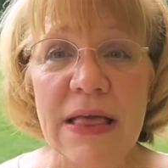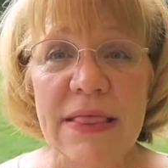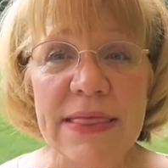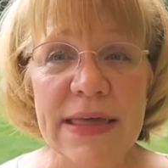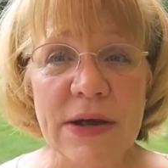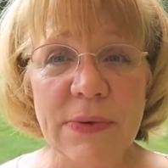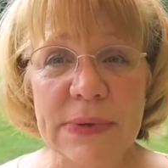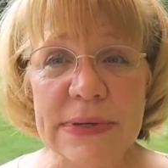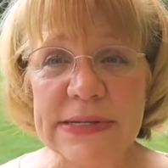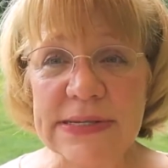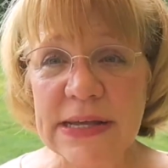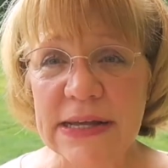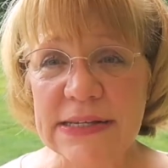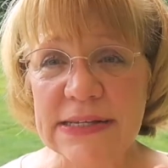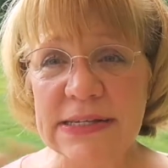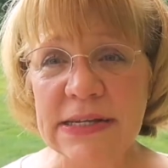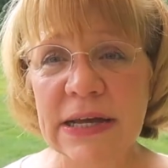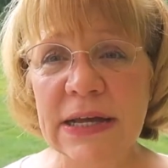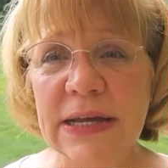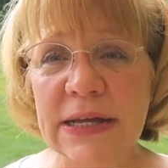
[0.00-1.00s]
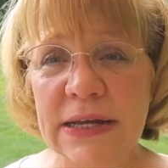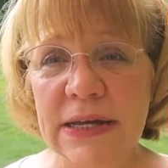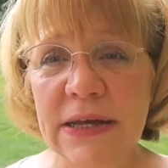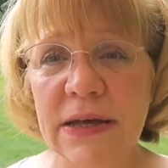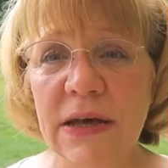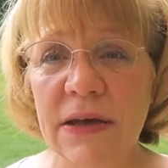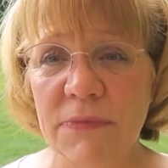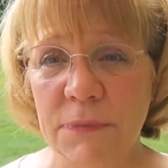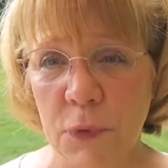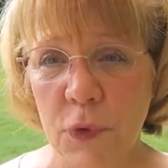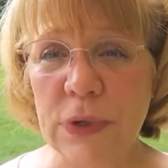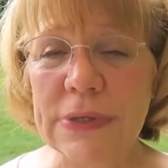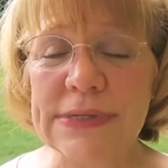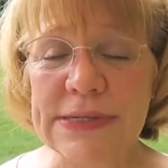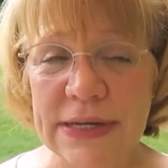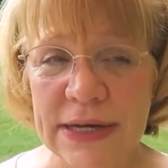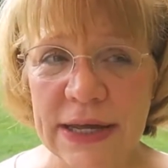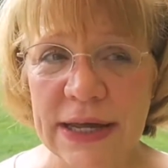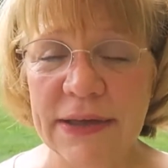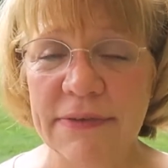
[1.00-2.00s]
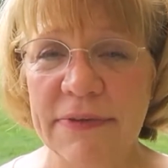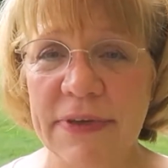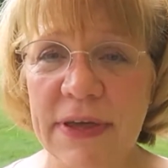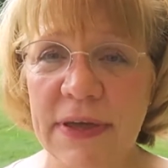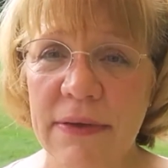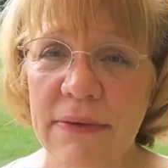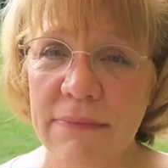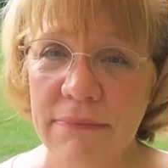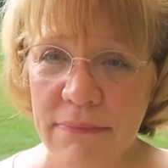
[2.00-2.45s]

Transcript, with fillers: there was a ton of poison ivy